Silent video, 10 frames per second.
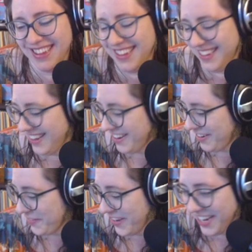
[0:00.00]

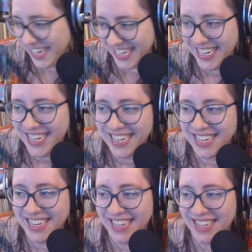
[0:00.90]
Ocarina.
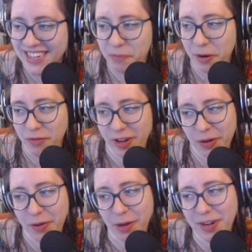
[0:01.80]
Part of
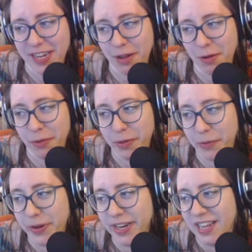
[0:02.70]
Ocarina, we didn't get all the way
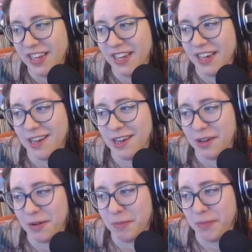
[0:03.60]
through it.
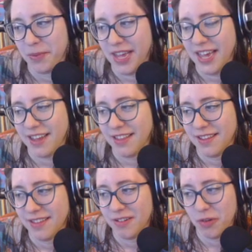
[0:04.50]
But yeah,
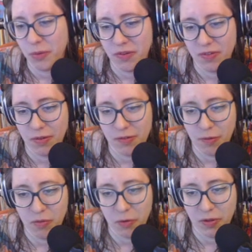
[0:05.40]
there's
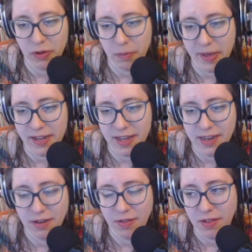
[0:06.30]
always more to look back
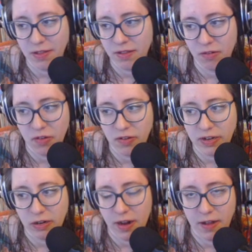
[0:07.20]
on, and then there's
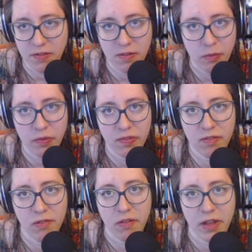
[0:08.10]
entire
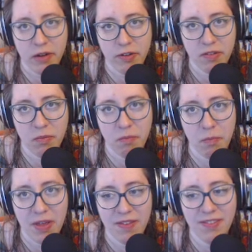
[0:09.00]
consoles a lot of us
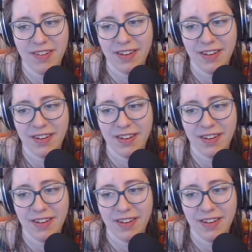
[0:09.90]
missed. And